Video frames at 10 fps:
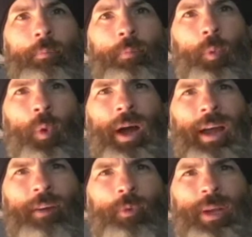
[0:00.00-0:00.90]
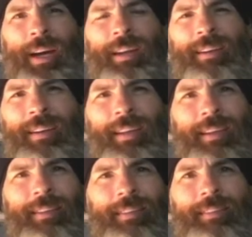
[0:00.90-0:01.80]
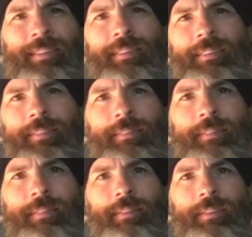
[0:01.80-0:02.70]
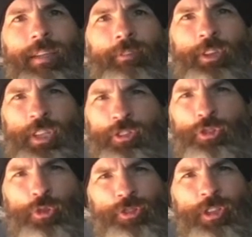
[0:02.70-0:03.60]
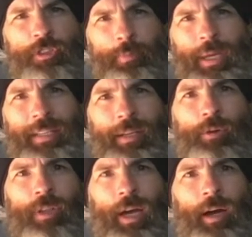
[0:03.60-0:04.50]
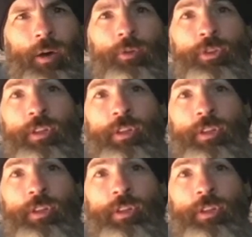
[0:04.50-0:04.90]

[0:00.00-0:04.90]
Why have we not done it? If the dishes are such a big deal in the house,